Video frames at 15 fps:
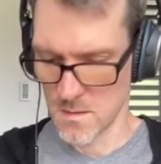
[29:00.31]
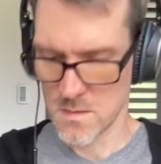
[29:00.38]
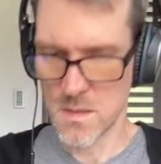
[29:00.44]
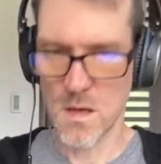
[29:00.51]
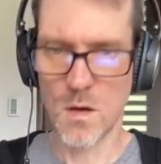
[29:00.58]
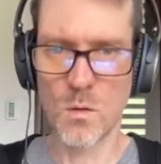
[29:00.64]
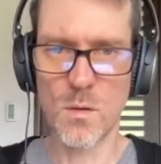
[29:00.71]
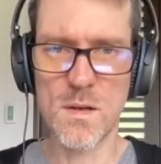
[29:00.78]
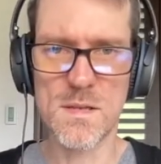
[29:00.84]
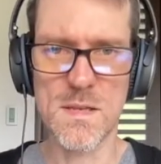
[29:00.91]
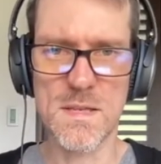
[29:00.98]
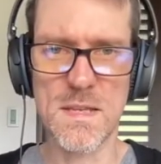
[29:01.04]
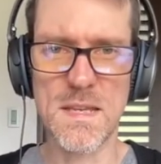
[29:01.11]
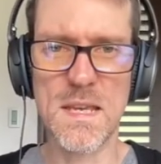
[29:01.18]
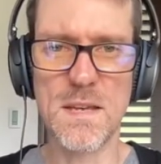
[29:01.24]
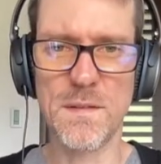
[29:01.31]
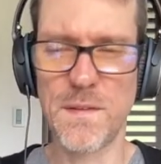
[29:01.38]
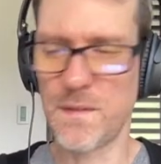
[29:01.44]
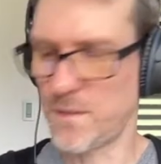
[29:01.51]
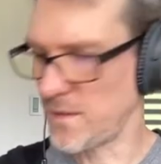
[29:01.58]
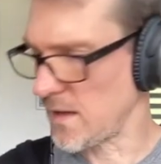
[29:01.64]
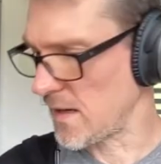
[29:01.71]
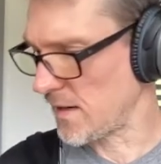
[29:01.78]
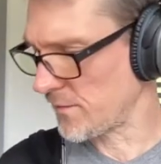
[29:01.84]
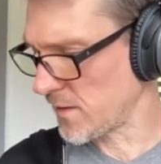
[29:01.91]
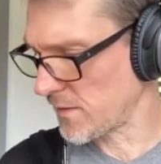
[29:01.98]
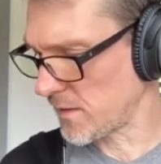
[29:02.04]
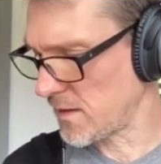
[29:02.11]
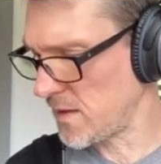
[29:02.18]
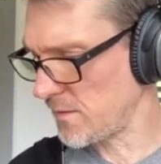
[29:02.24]
So what is this? The key of C. I've got
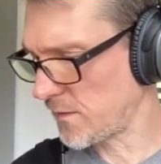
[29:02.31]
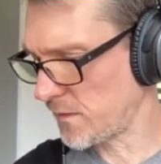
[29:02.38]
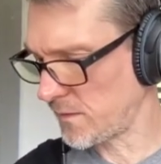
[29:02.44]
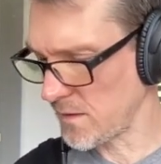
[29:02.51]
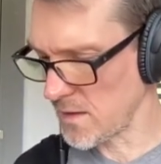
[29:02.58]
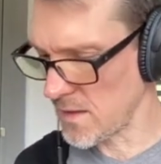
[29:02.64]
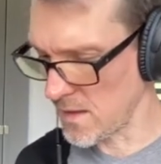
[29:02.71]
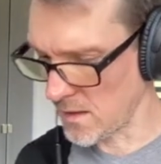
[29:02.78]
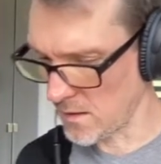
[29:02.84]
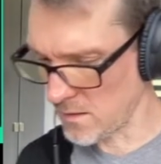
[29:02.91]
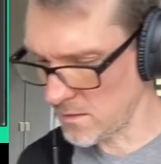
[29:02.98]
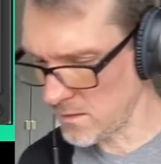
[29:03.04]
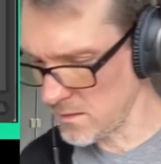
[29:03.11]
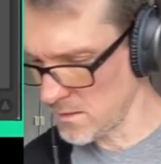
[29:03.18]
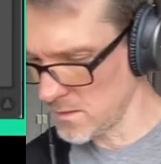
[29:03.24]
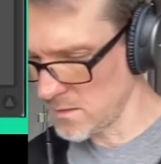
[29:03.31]
the key of C here.